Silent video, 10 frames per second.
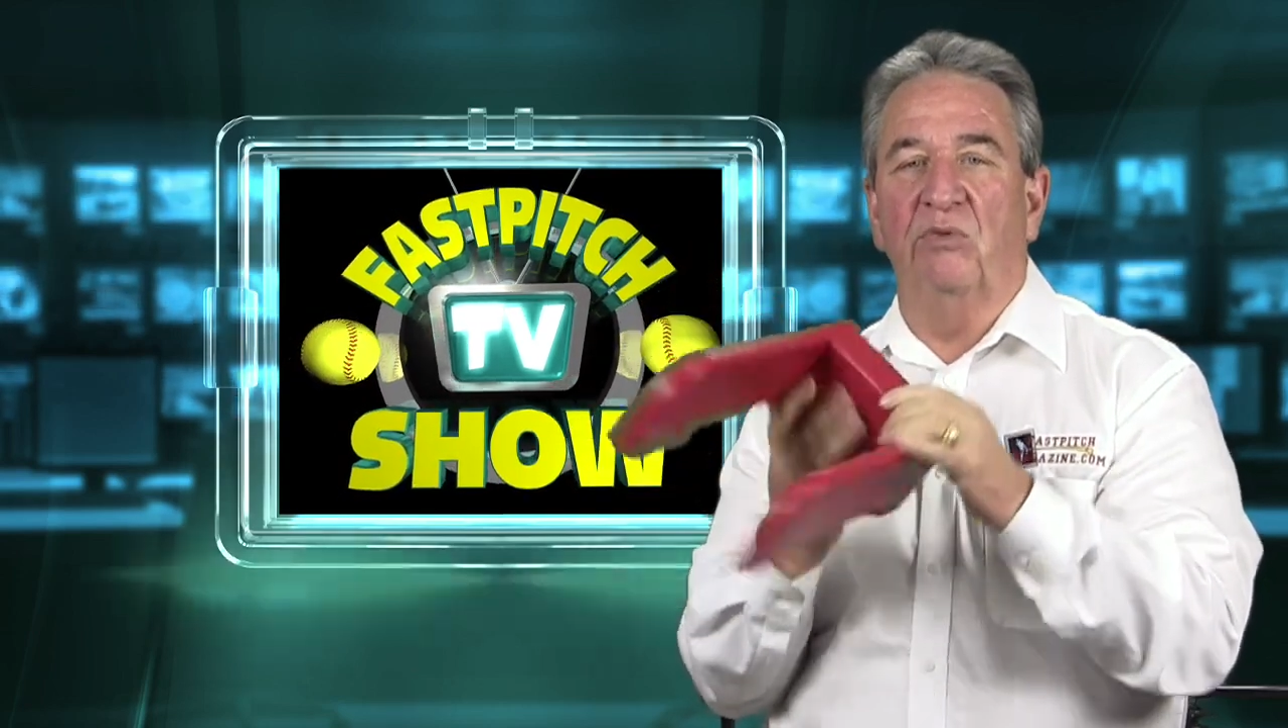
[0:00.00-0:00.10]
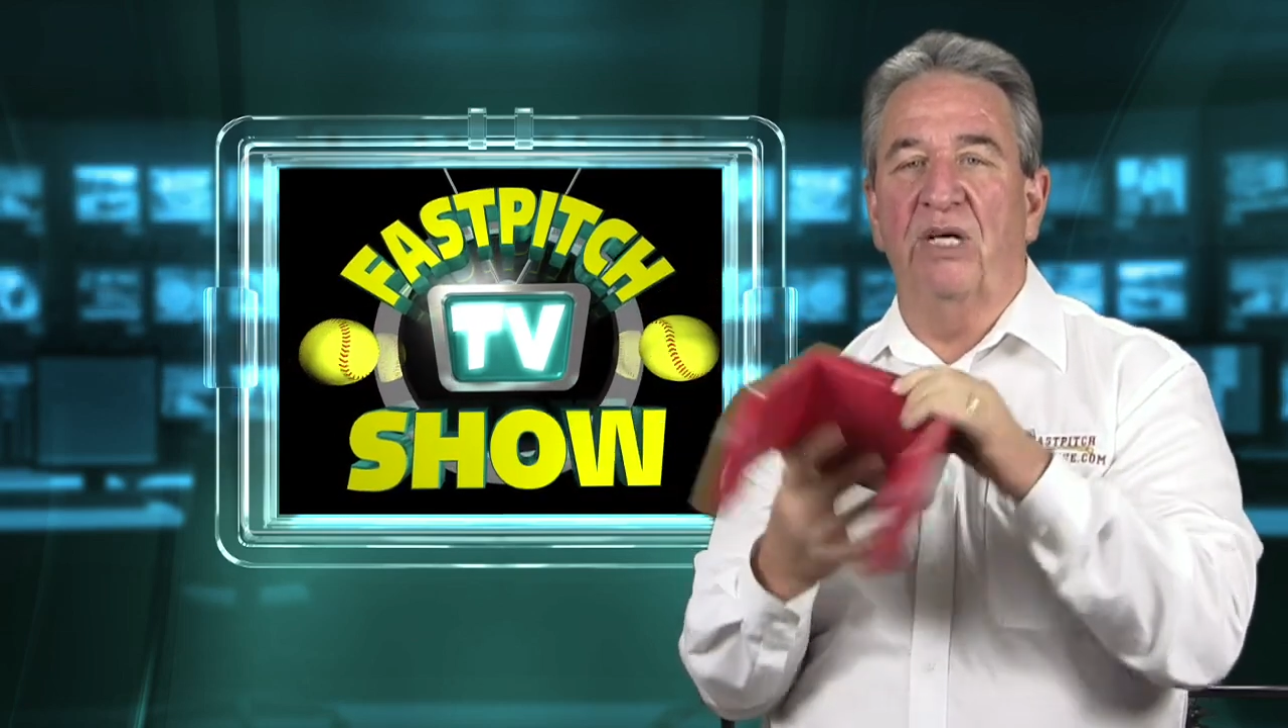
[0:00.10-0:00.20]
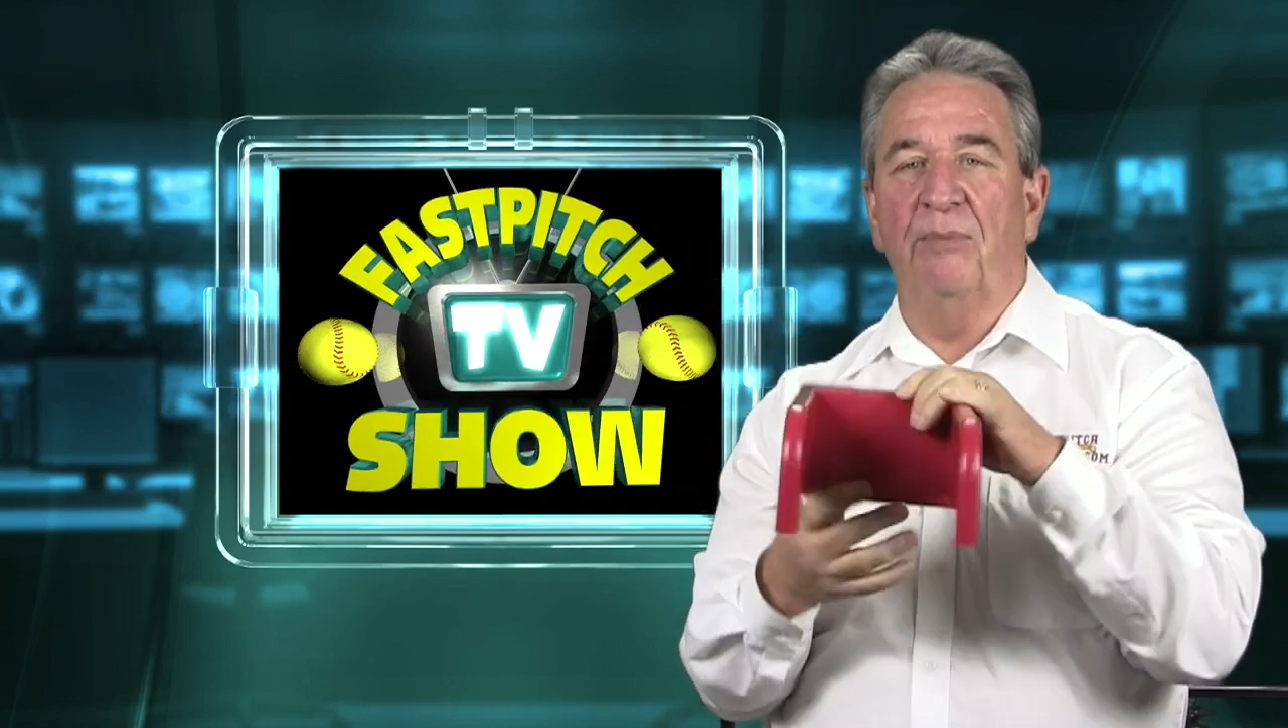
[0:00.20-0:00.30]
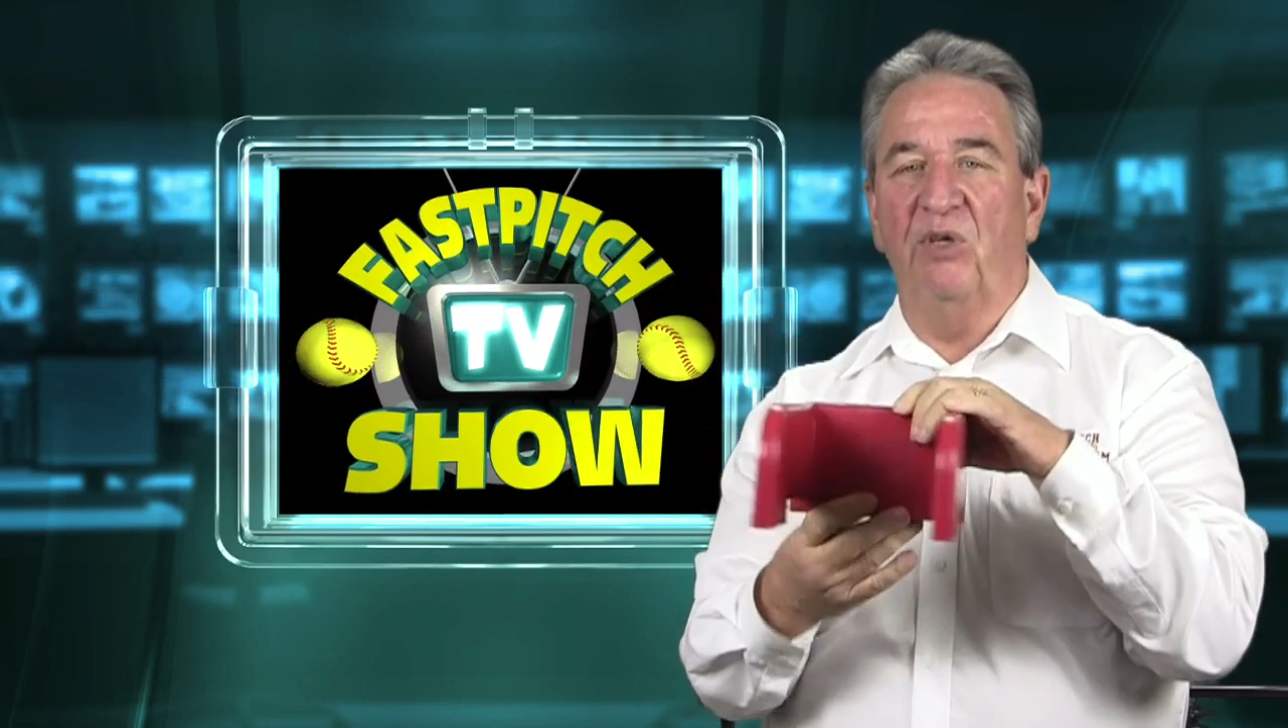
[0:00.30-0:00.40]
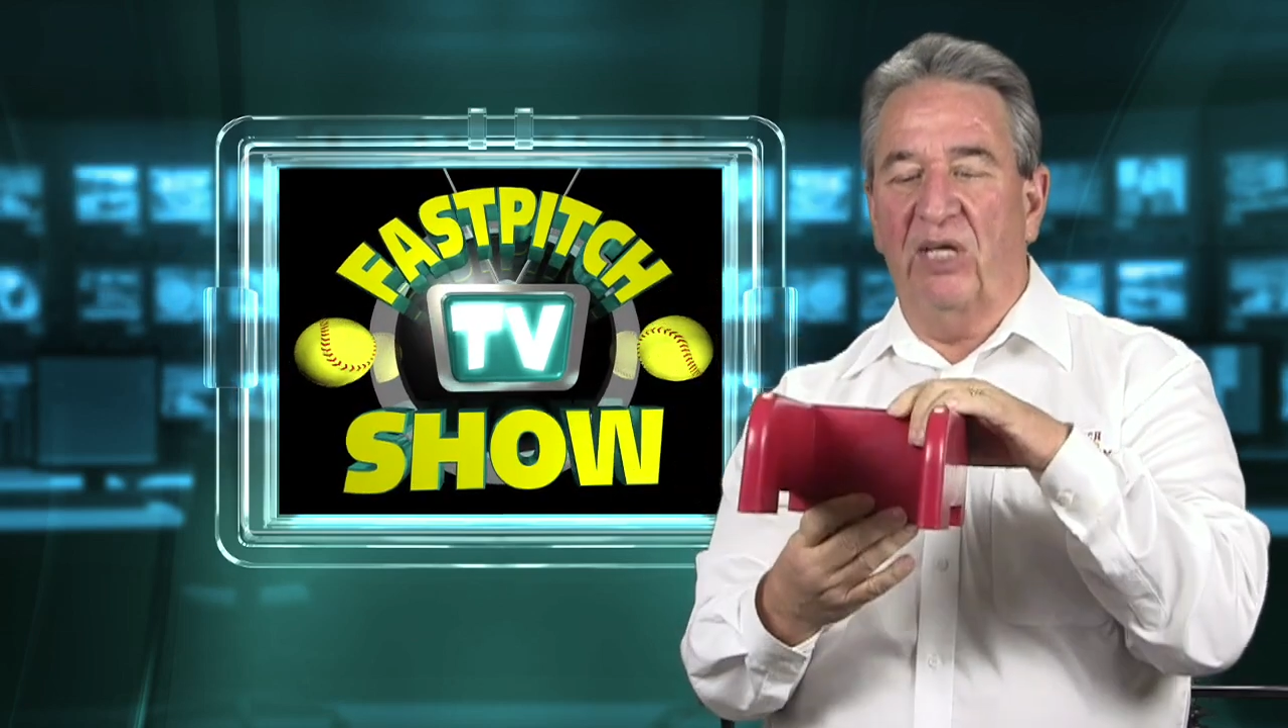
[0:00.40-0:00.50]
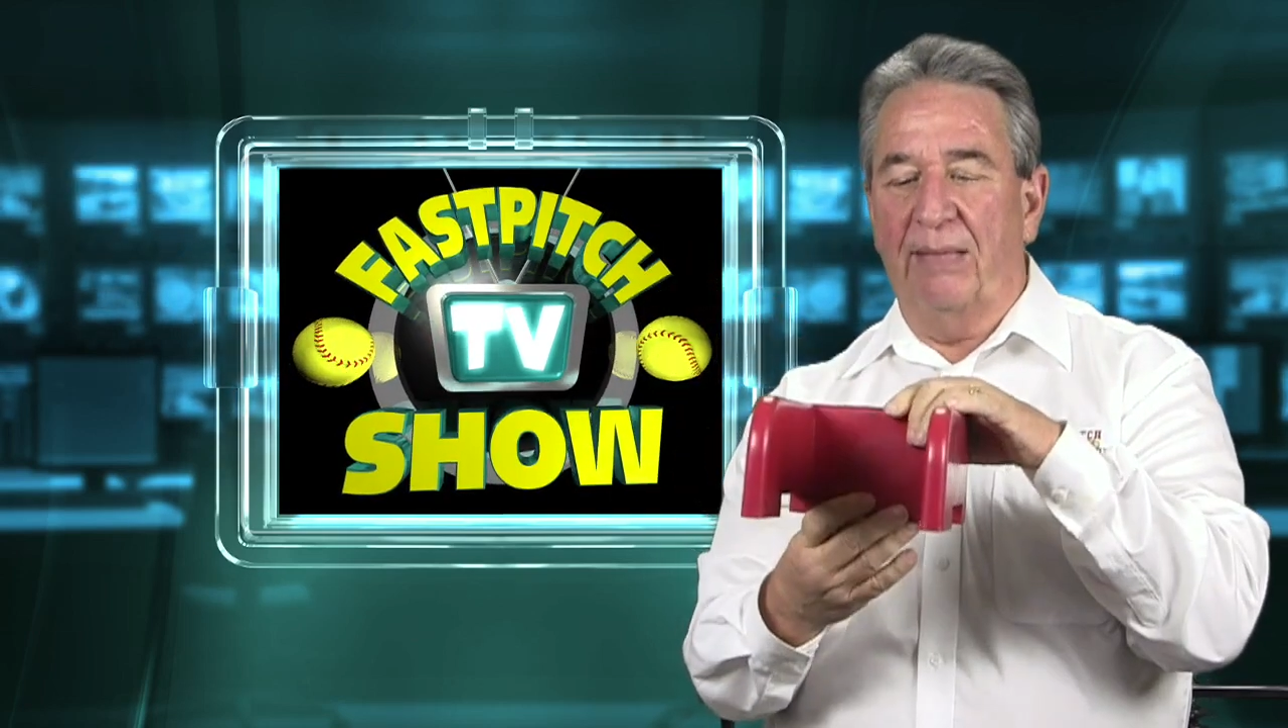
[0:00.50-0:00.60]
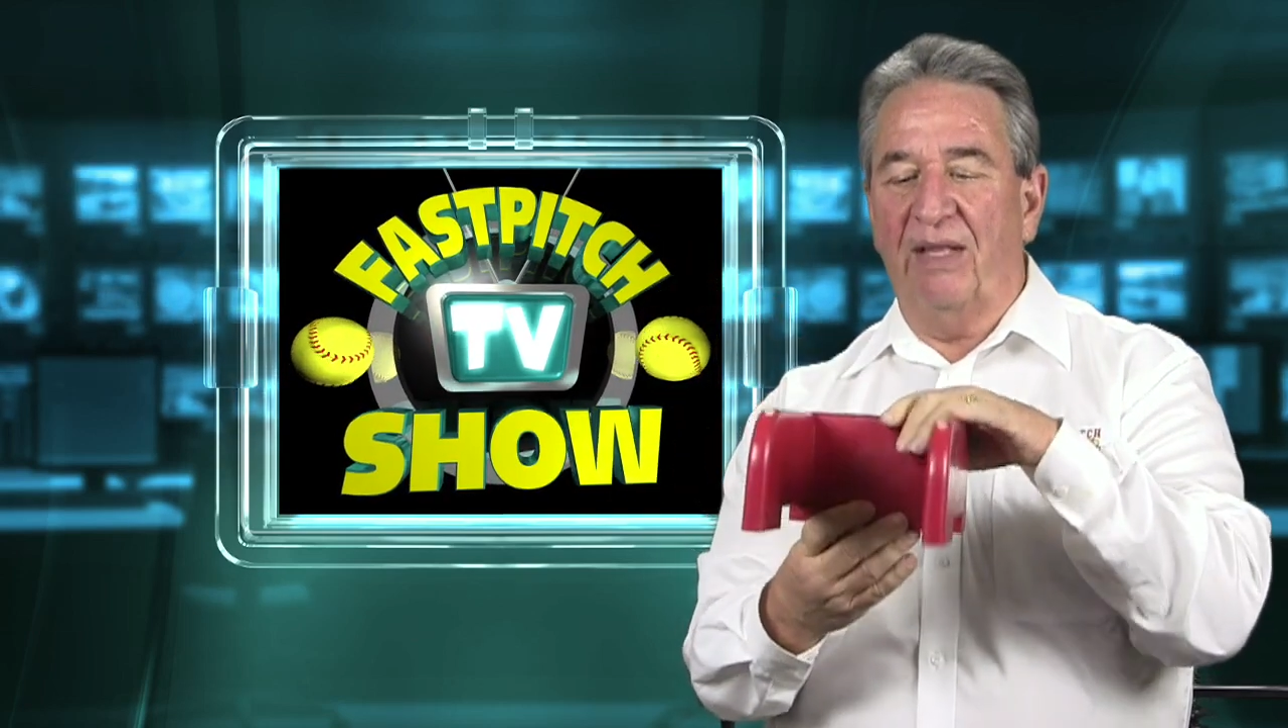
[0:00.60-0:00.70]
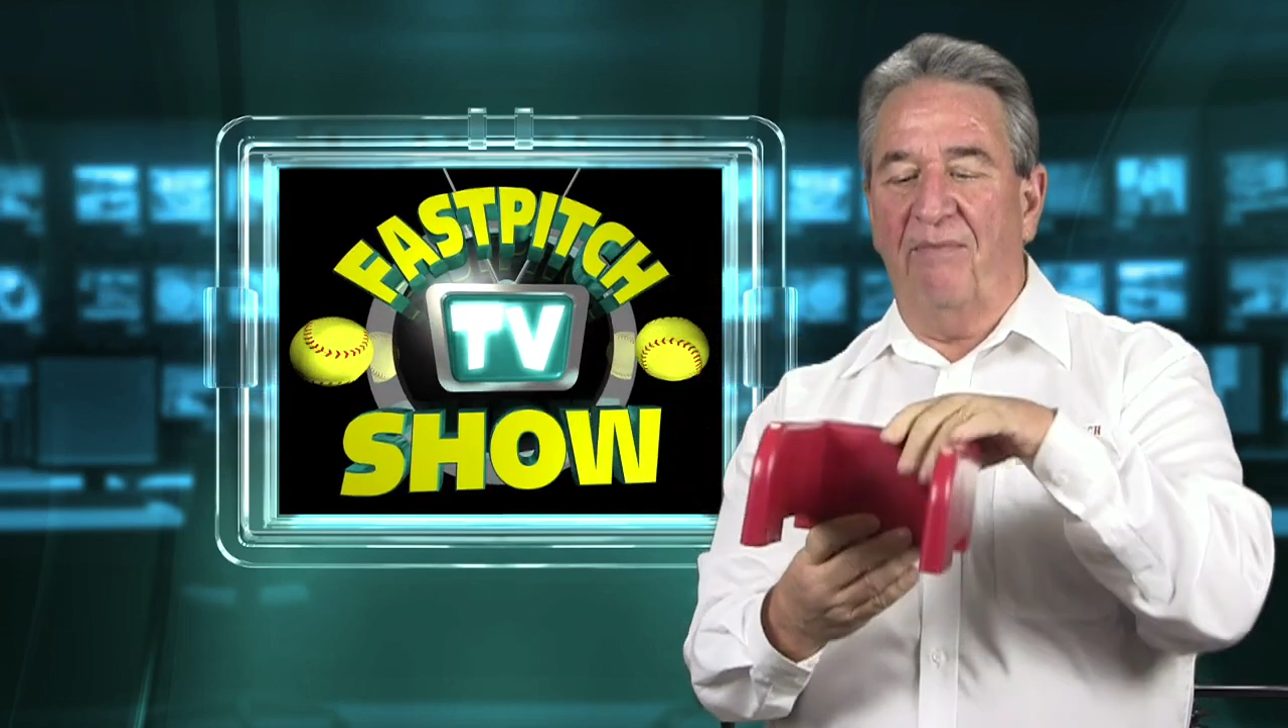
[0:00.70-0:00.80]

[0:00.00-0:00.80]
and will help you keep